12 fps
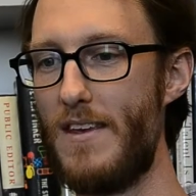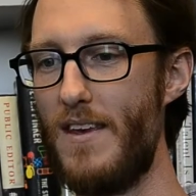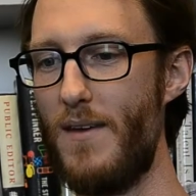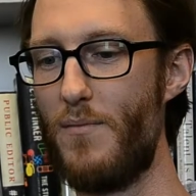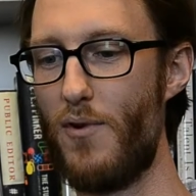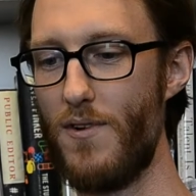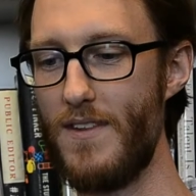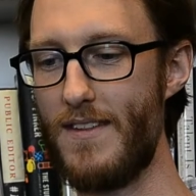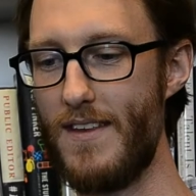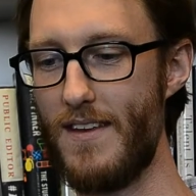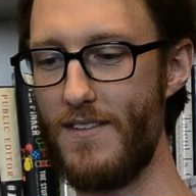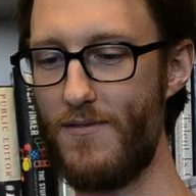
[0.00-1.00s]
important
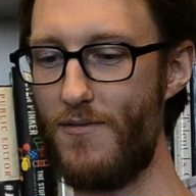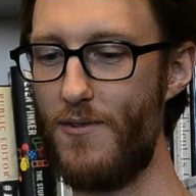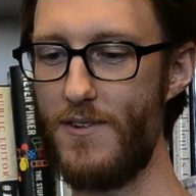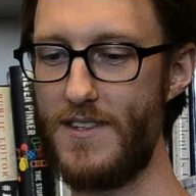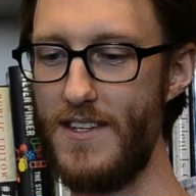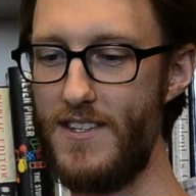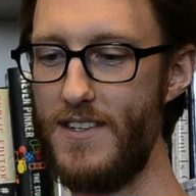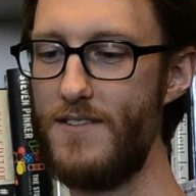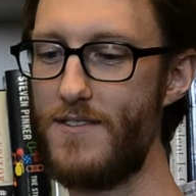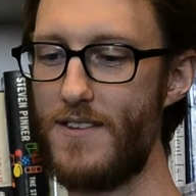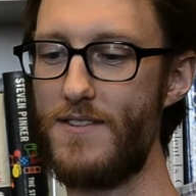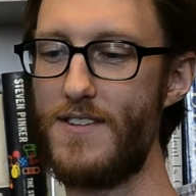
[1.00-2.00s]
thing for teaching
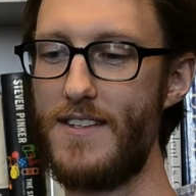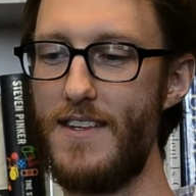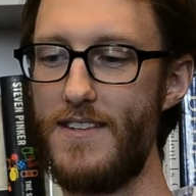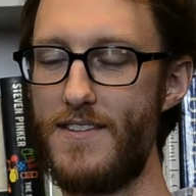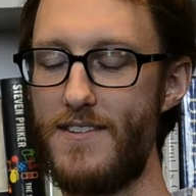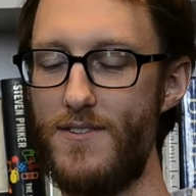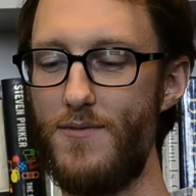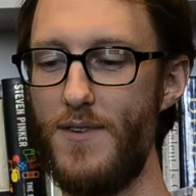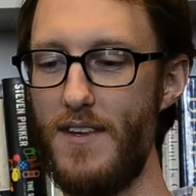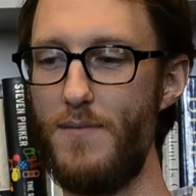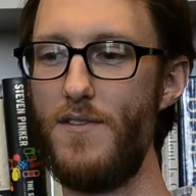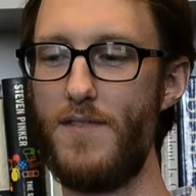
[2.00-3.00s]
news literacy is to
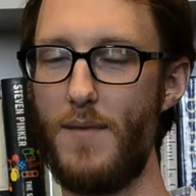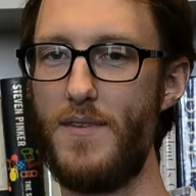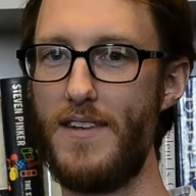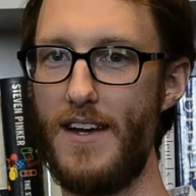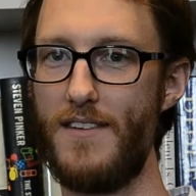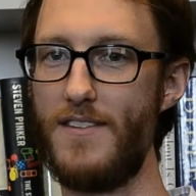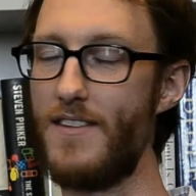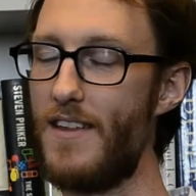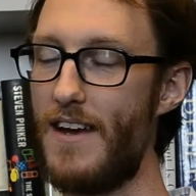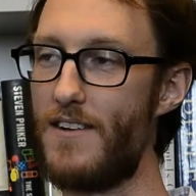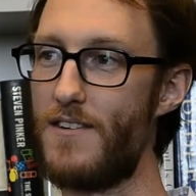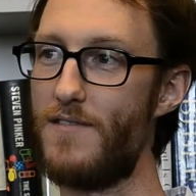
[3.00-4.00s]
really move up and down the
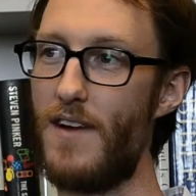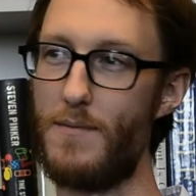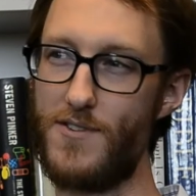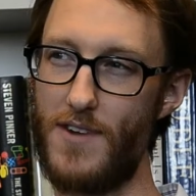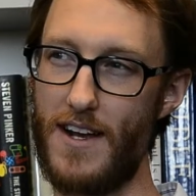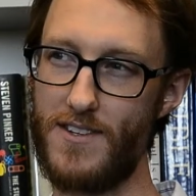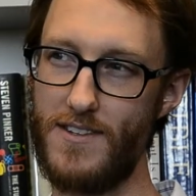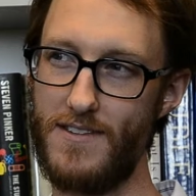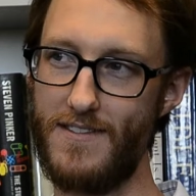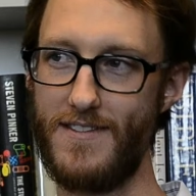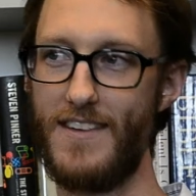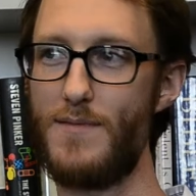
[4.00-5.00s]
ladder of
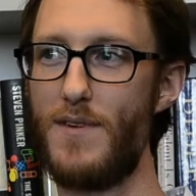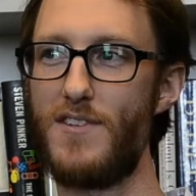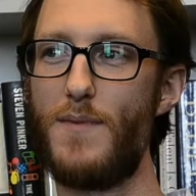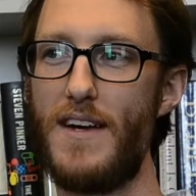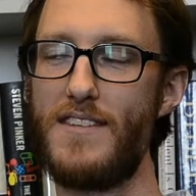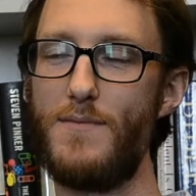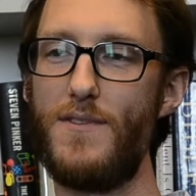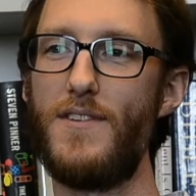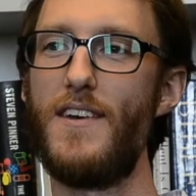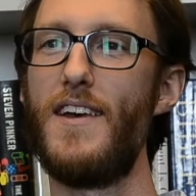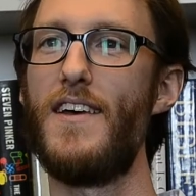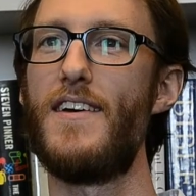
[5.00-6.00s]
abstraction as much as
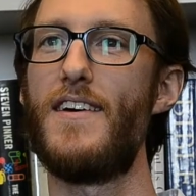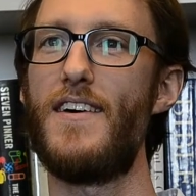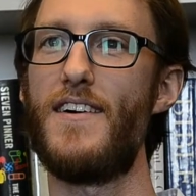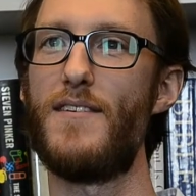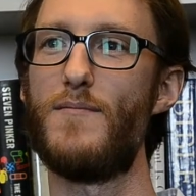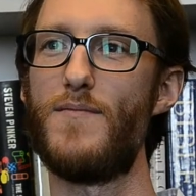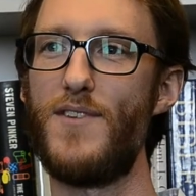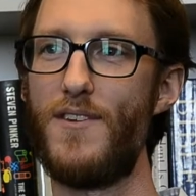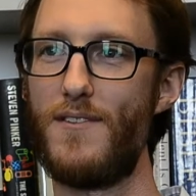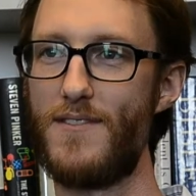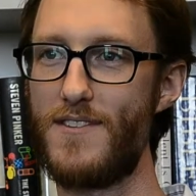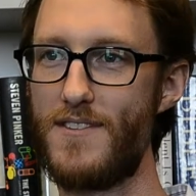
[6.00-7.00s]
possible. Um, you
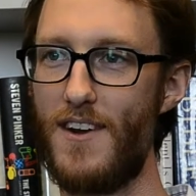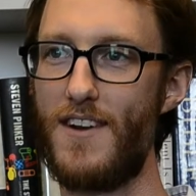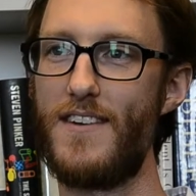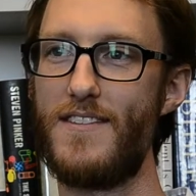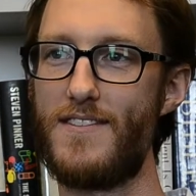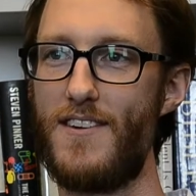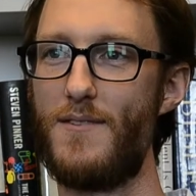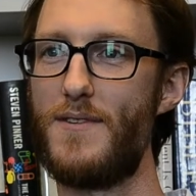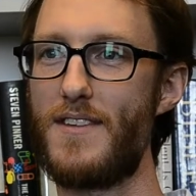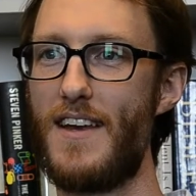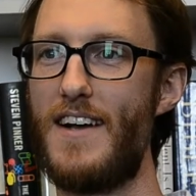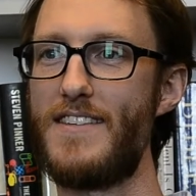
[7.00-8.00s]
know, start start
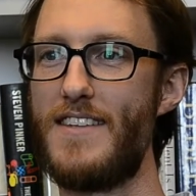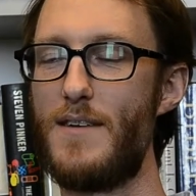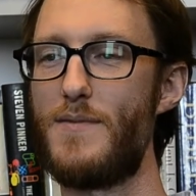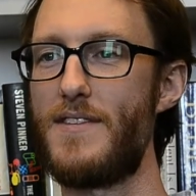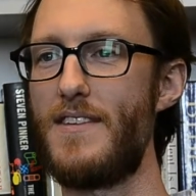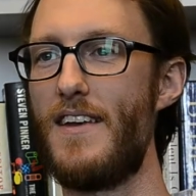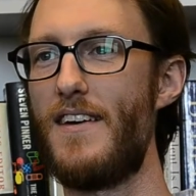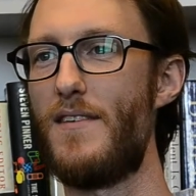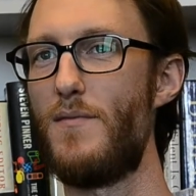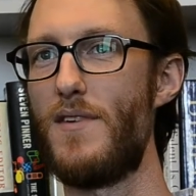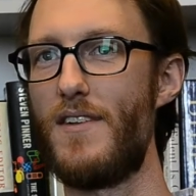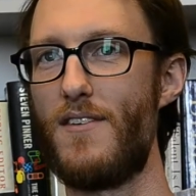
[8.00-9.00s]
with concepts,
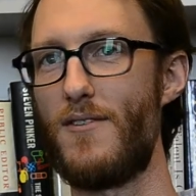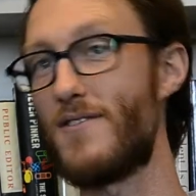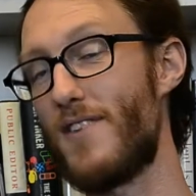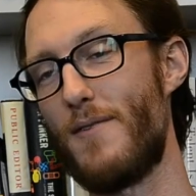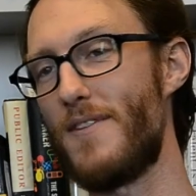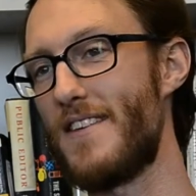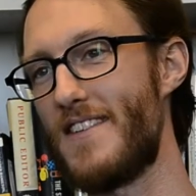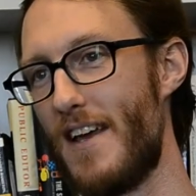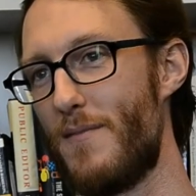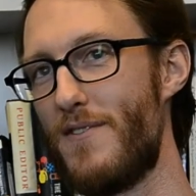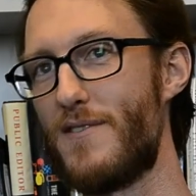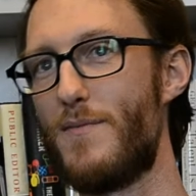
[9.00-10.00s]
um, but or start with
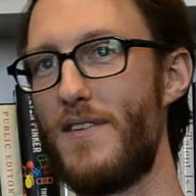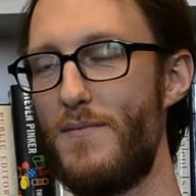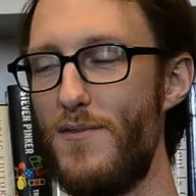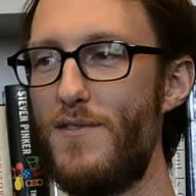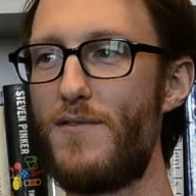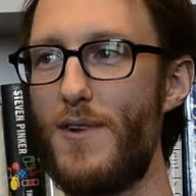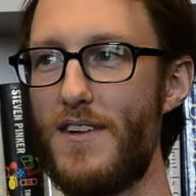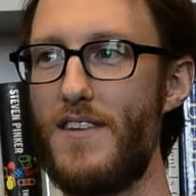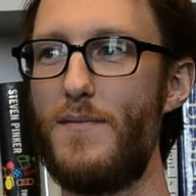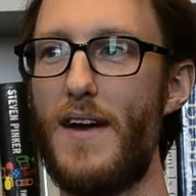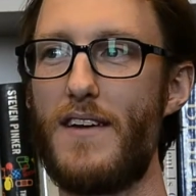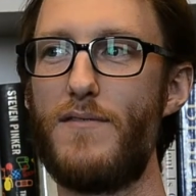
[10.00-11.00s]
examples, but move
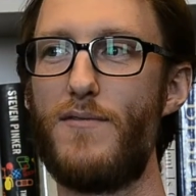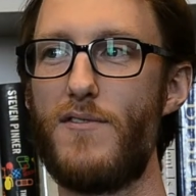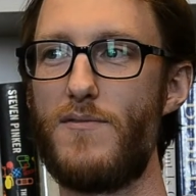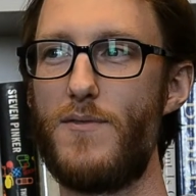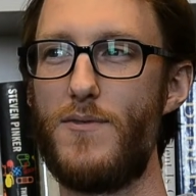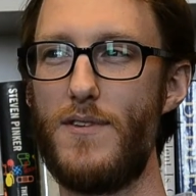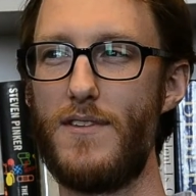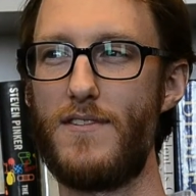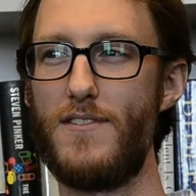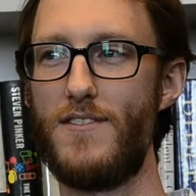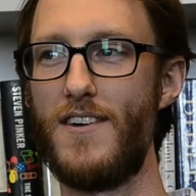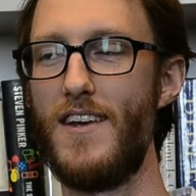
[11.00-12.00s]
quickly back and forth between the
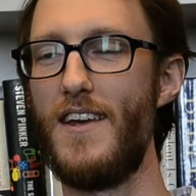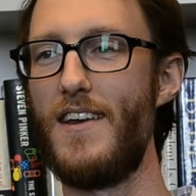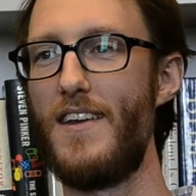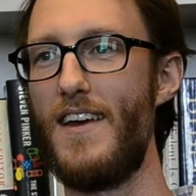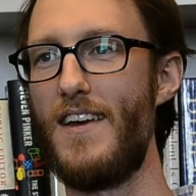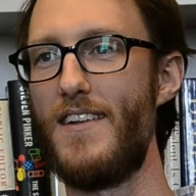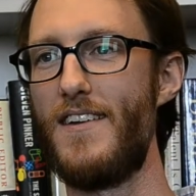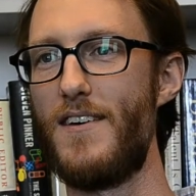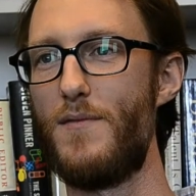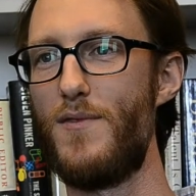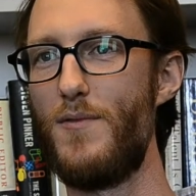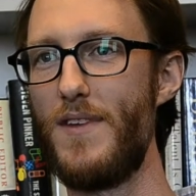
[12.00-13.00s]
two. And
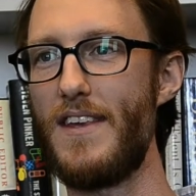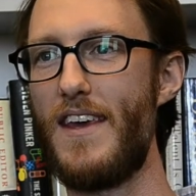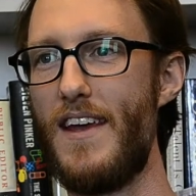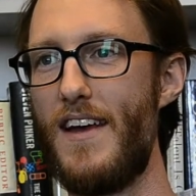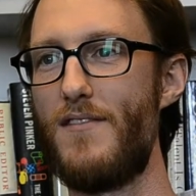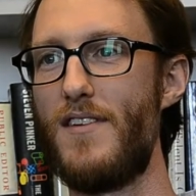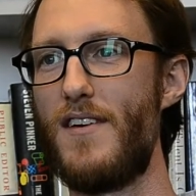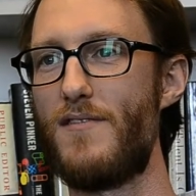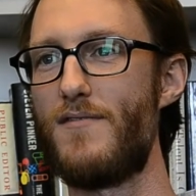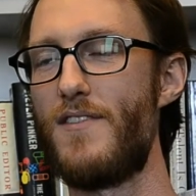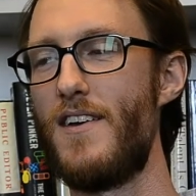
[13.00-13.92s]
um, you really can't have enough